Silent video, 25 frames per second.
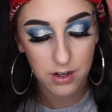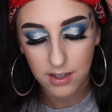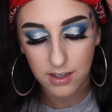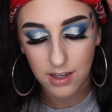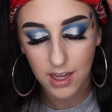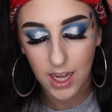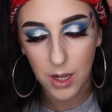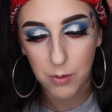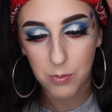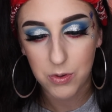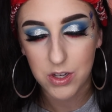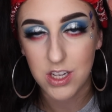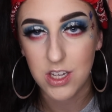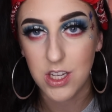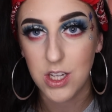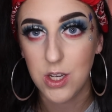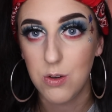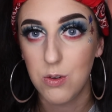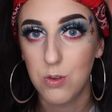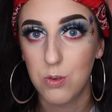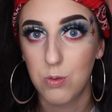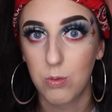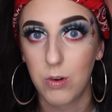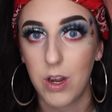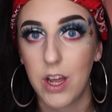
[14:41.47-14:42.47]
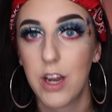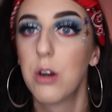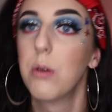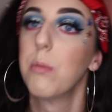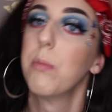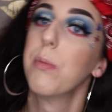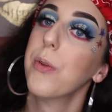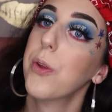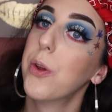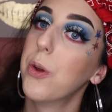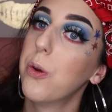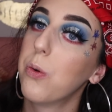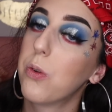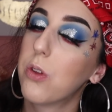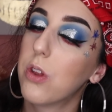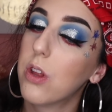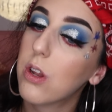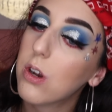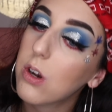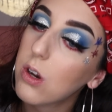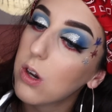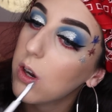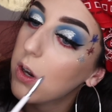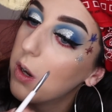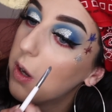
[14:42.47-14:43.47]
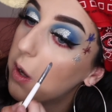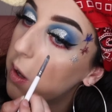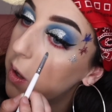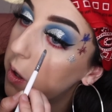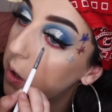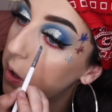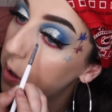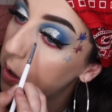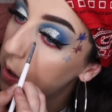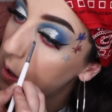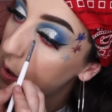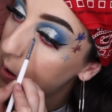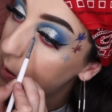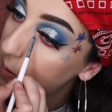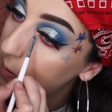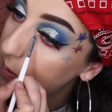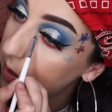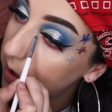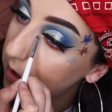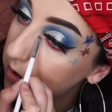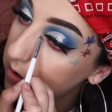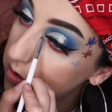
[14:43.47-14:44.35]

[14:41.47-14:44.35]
And I wouldn't use red or blue glitter. That